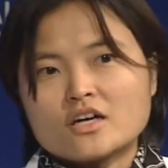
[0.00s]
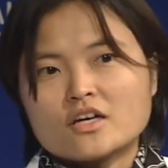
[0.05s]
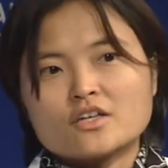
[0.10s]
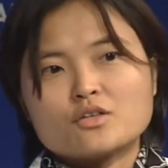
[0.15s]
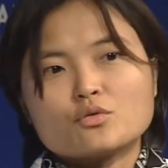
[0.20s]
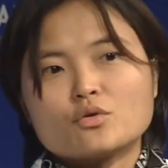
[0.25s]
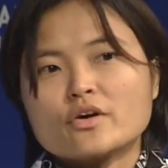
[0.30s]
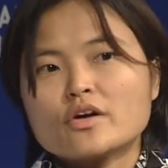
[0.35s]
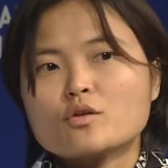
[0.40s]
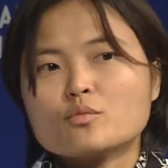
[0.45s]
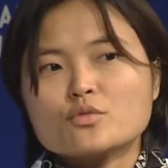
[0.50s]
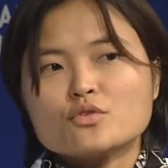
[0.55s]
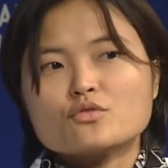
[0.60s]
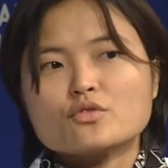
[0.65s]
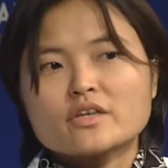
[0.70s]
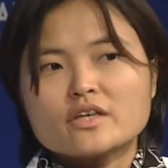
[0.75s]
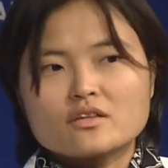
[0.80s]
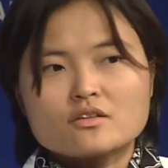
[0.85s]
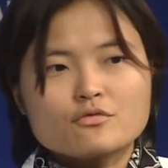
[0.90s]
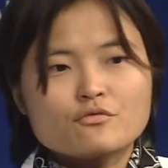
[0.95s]
It will help you
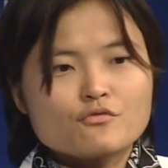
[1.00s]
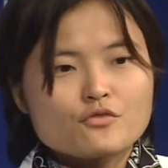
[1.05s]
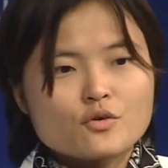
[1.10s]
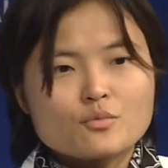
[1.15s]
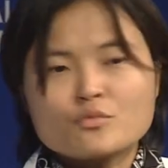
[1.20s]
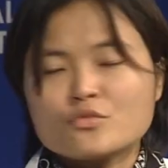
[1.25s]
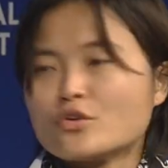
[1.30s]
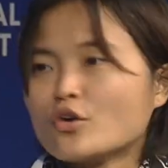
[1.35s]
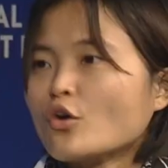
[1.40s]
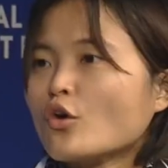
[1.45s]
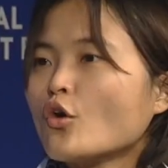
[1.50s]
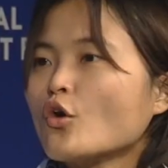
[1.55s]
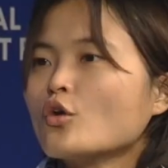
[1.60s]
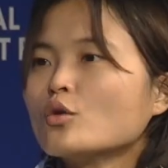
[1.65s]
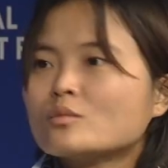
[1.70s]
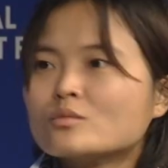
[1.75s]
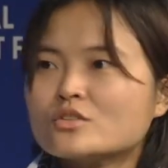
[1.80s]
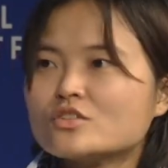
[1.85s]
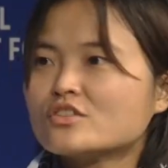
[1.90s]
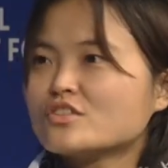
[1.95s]
get from your
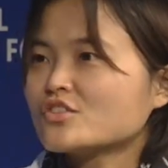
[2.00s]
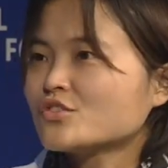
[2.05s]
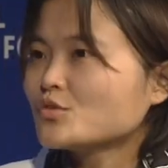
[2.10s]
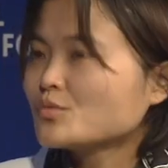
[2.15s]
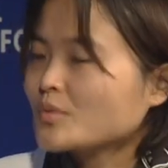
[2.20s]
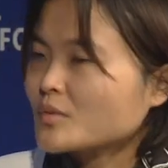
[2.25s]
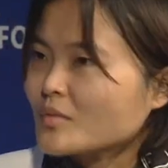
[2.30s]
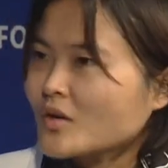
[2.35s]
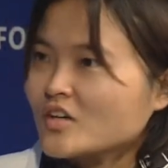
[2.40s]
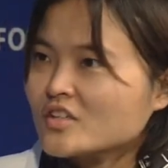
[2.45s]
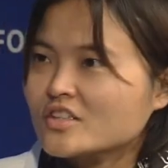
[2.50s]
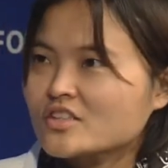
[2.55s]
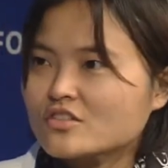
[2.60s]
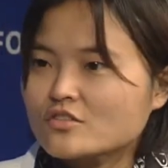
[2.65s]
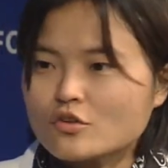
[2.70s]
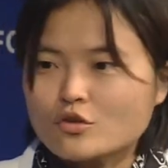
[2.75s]
home to the supermarket